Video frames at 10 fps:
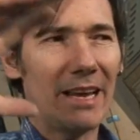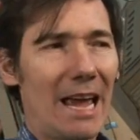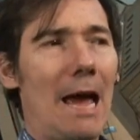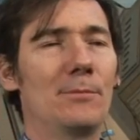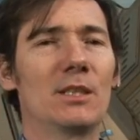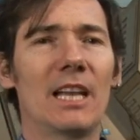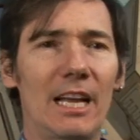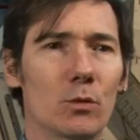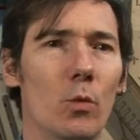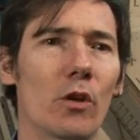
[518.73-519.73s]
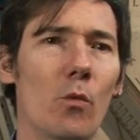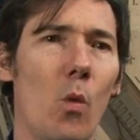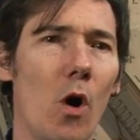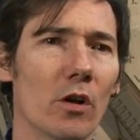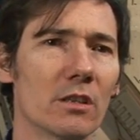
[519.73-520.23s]
encapsulates what it
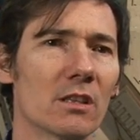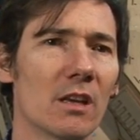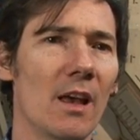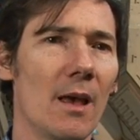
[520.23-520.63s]
was